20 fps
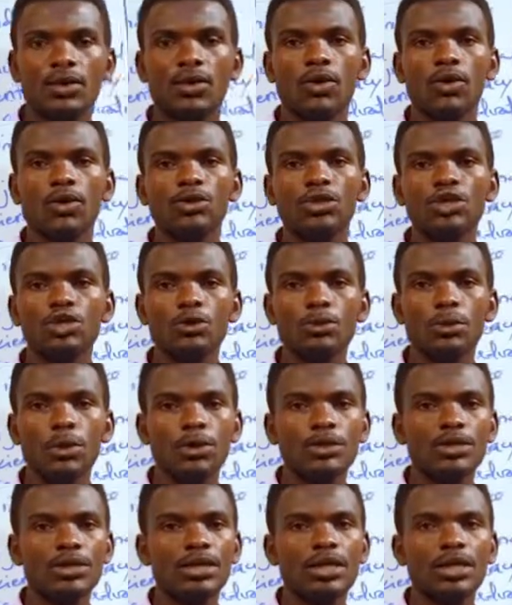or
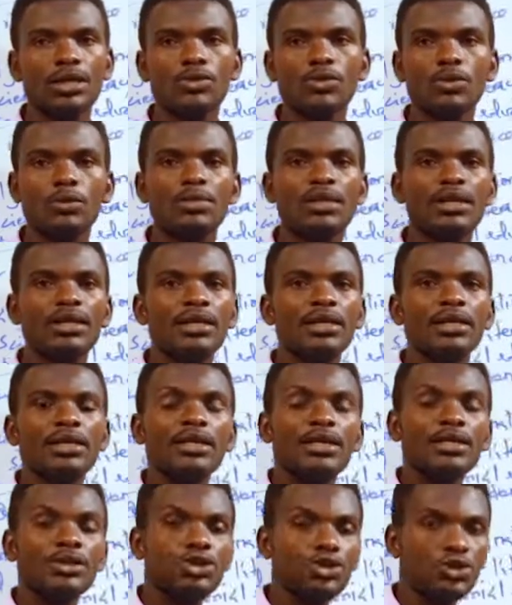newborn to be
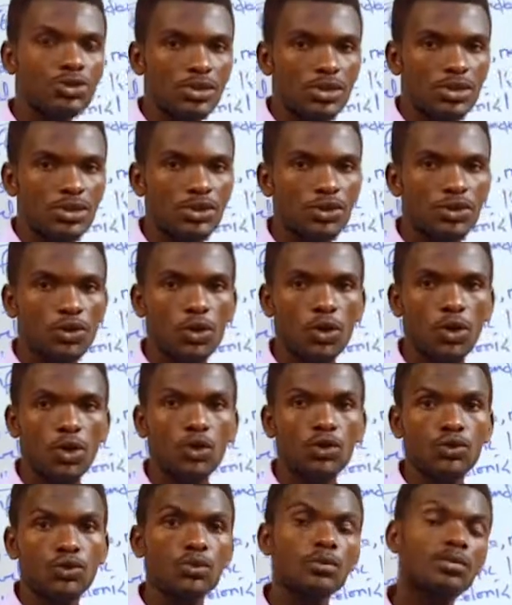reduced
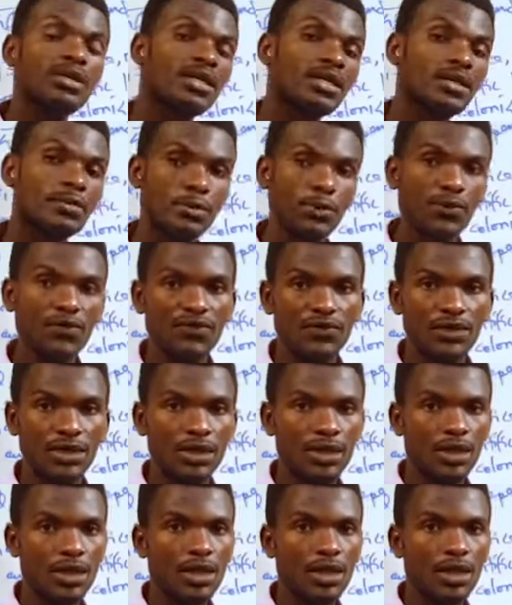or to be removed